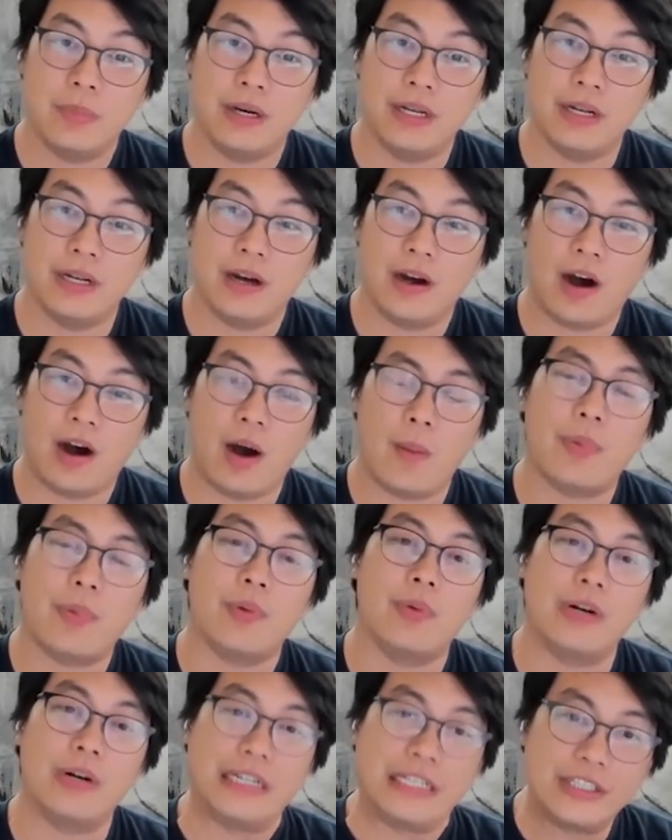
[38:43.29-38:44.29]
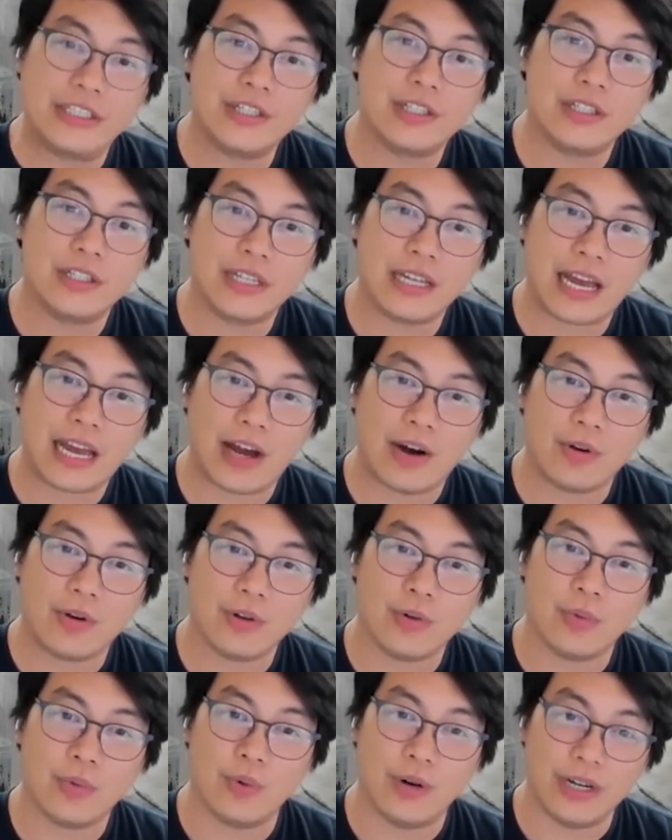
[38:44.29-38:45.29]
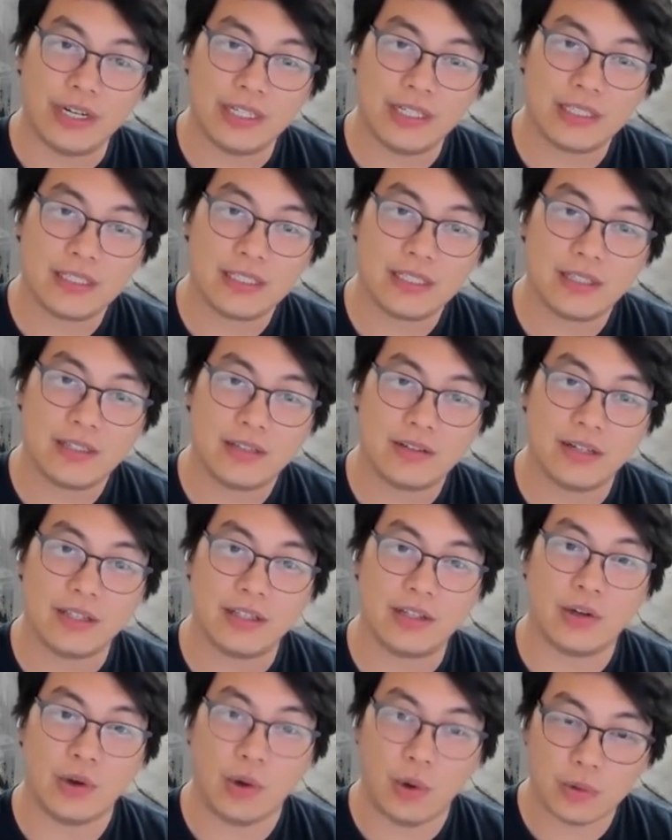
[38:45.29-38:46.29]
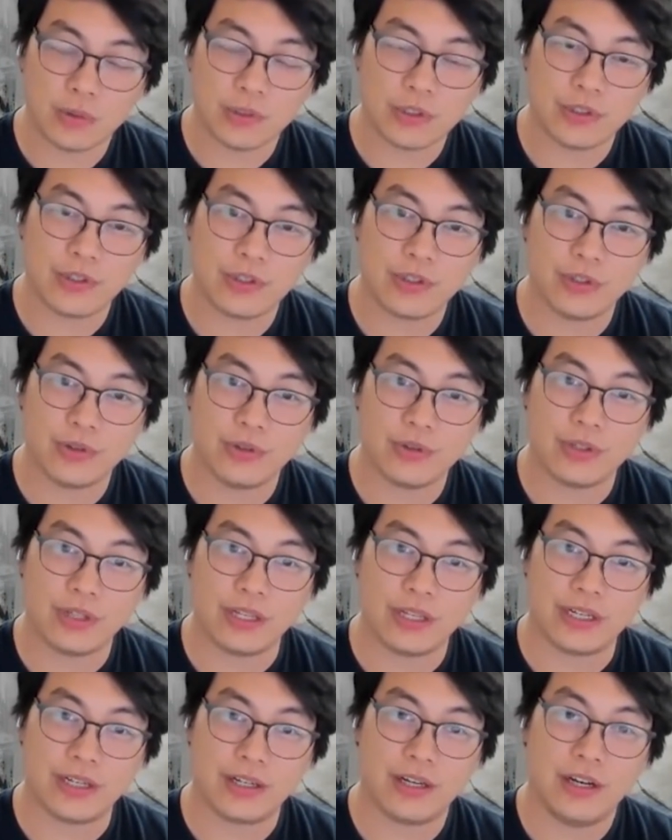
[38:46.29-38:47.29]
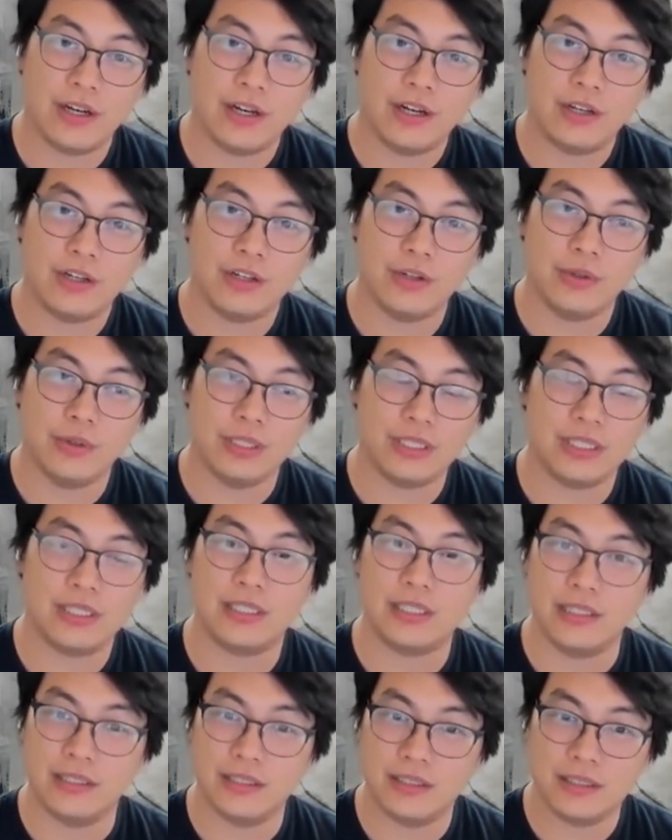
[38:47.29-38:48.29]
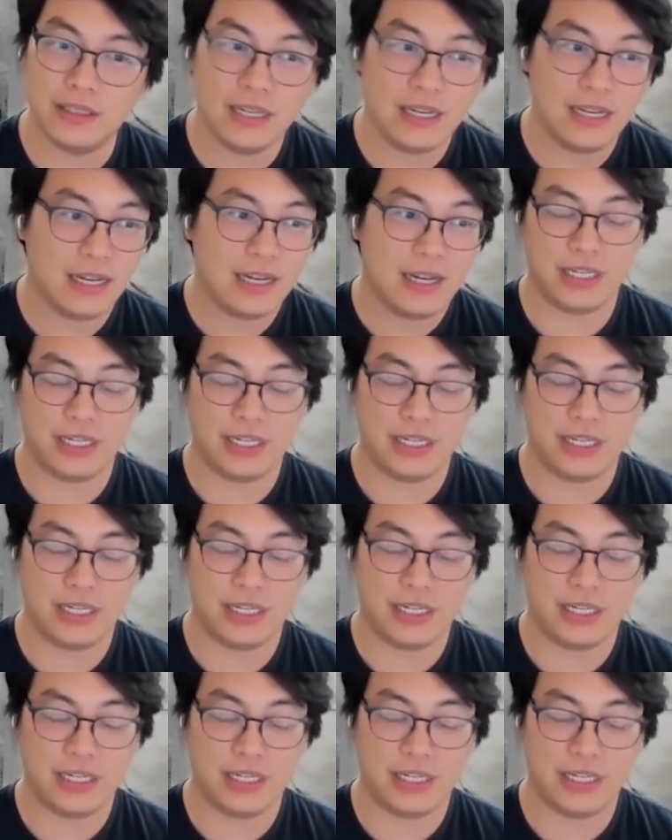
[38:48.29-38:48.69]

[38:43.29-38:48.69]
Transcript: but operationally how you run it, right? The culture you instill.